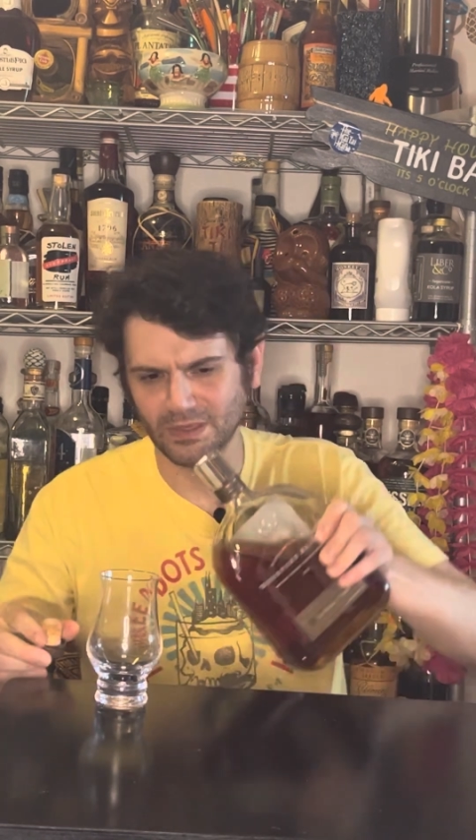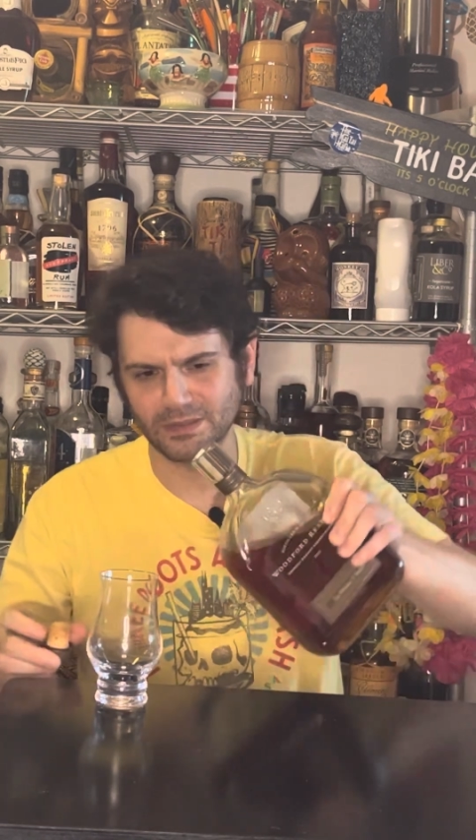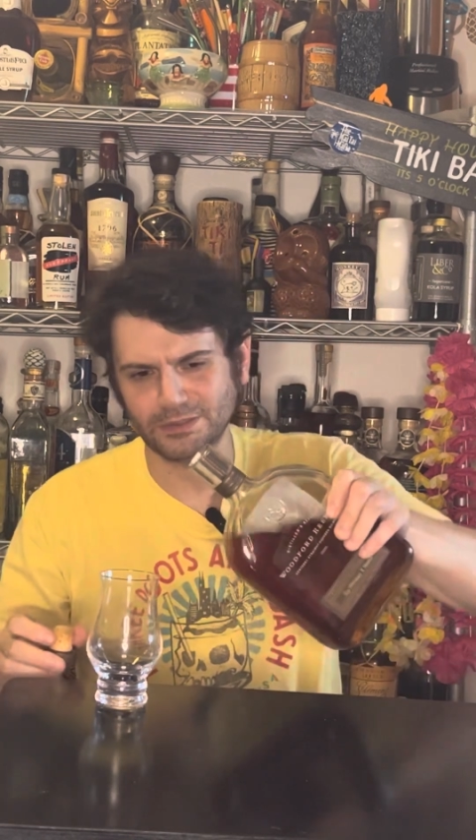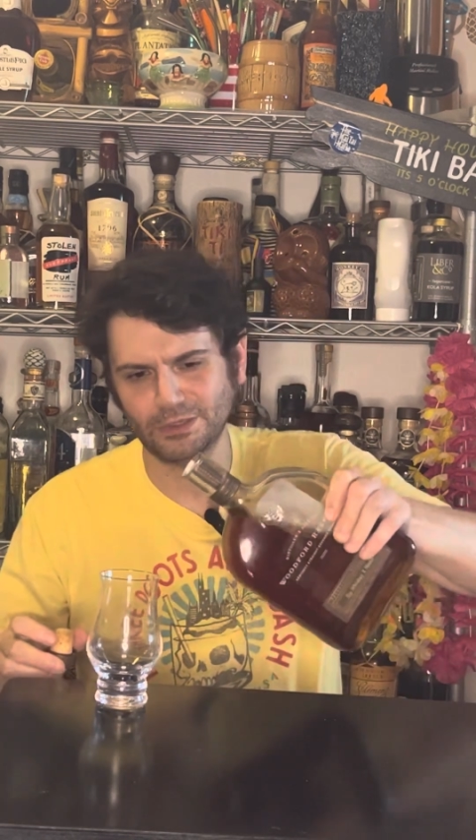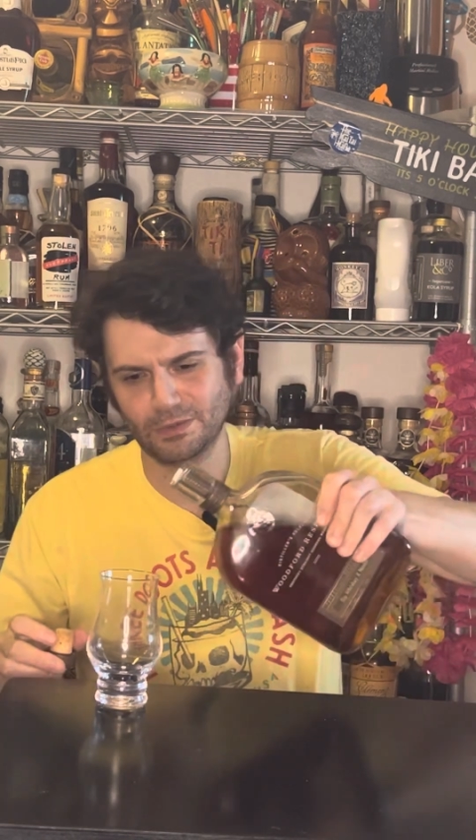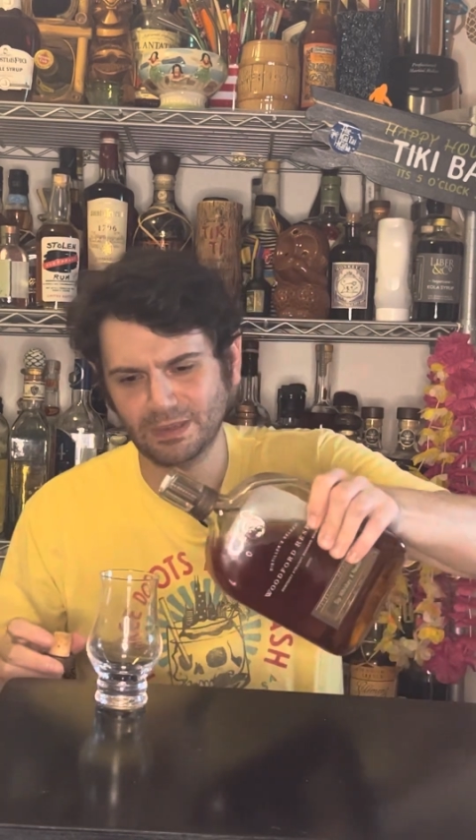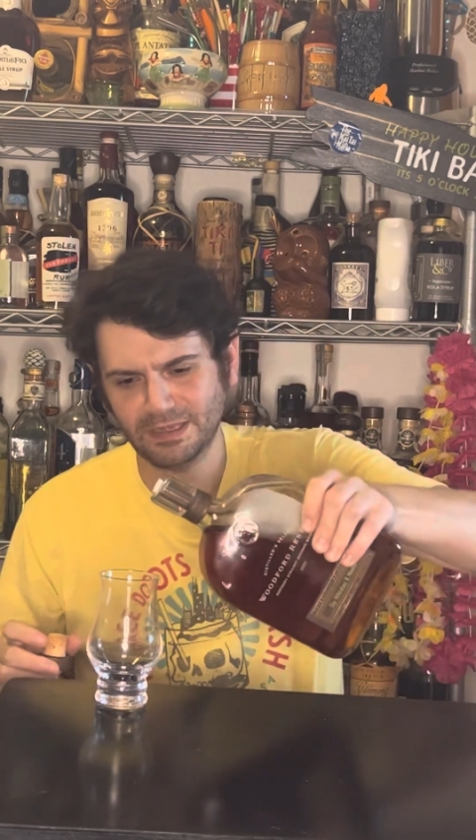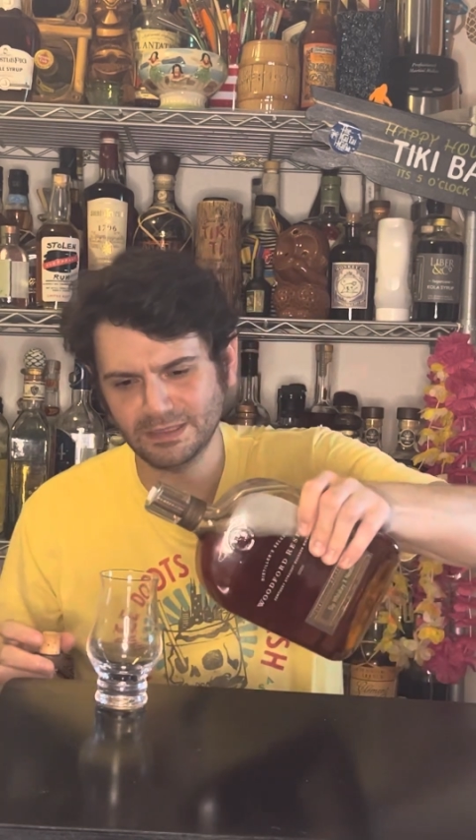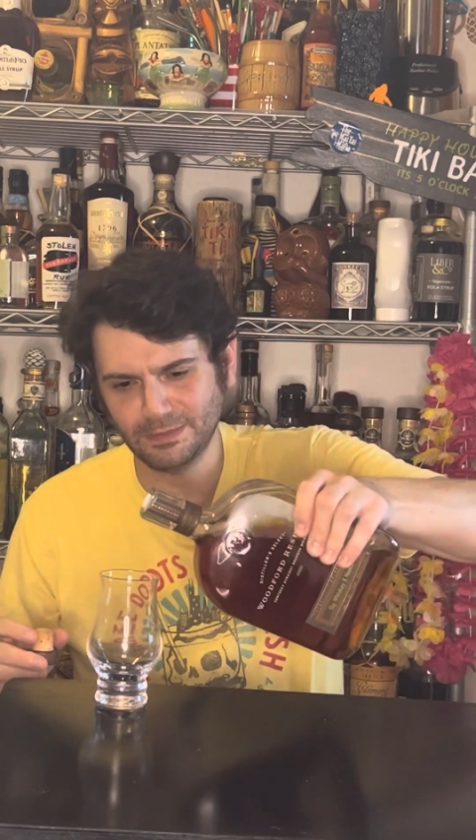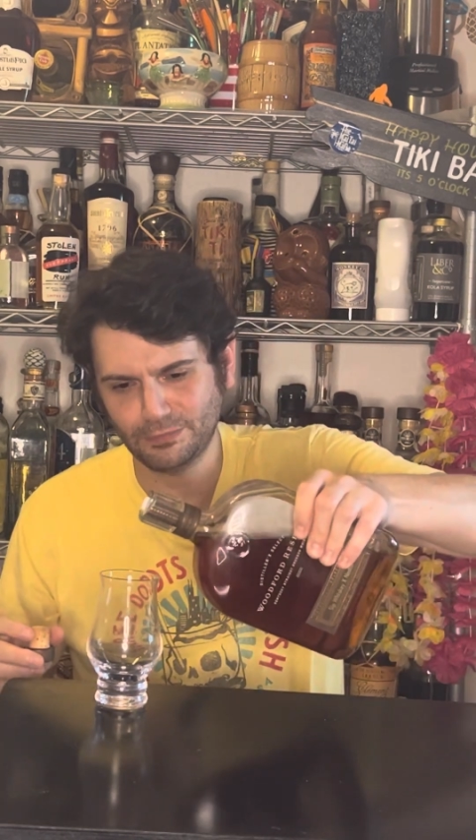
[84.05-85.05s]
So
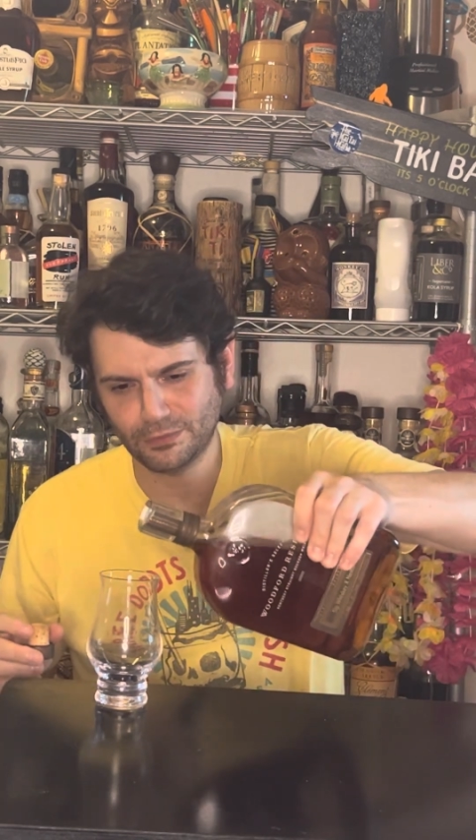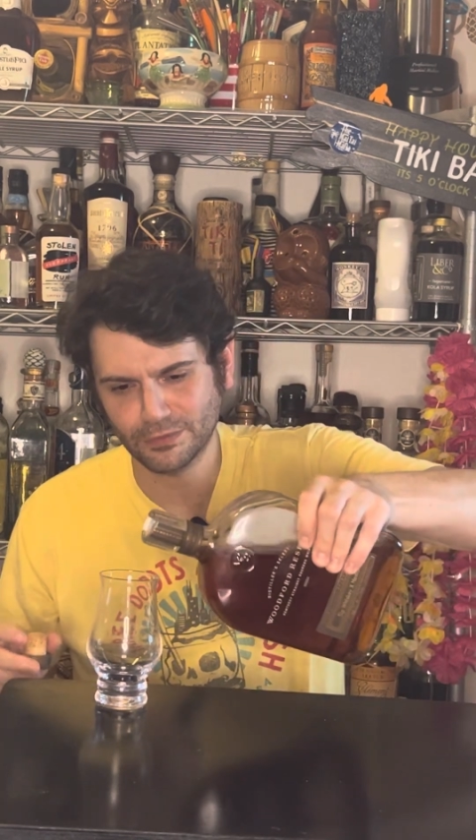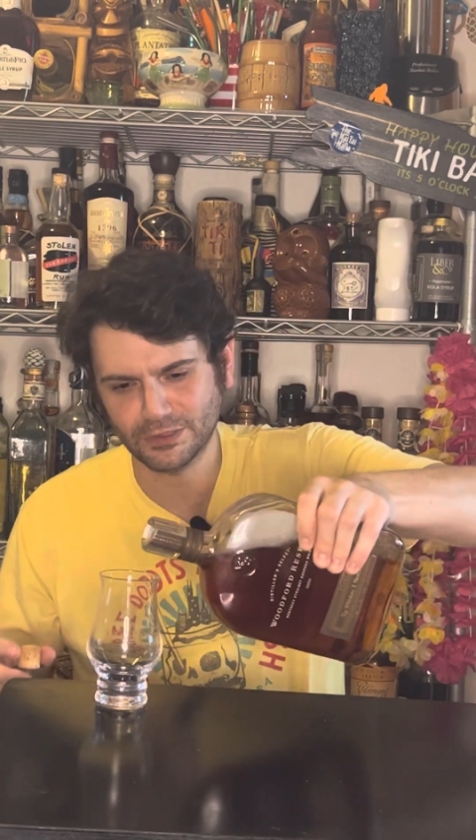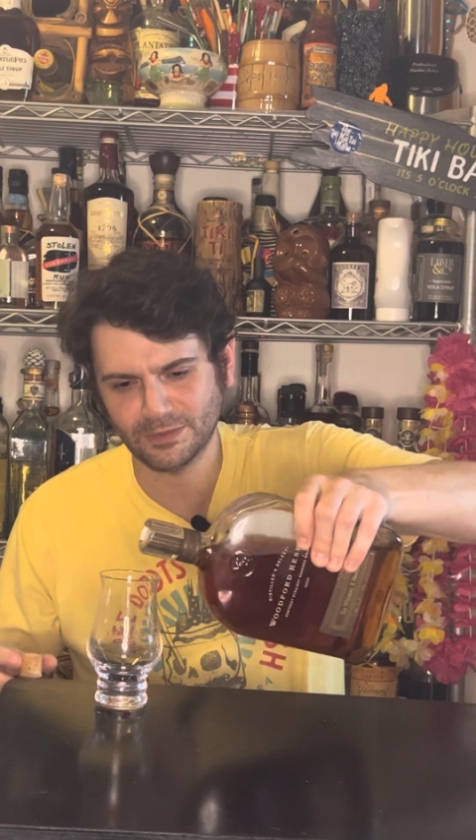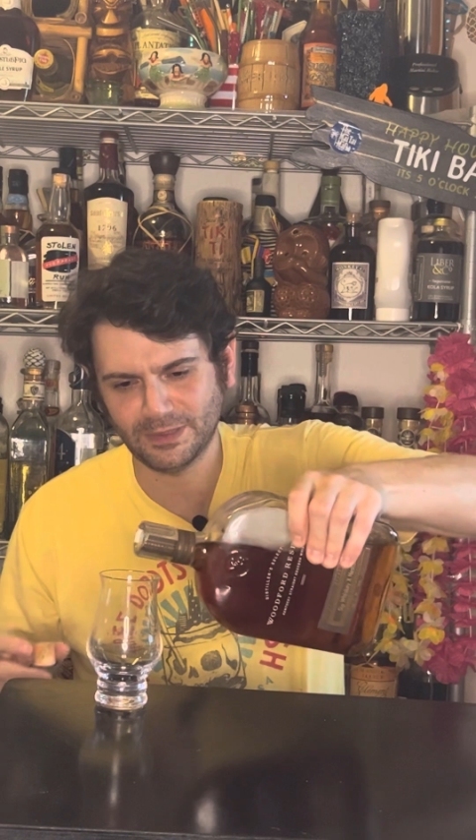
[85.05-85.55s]
as I pour some,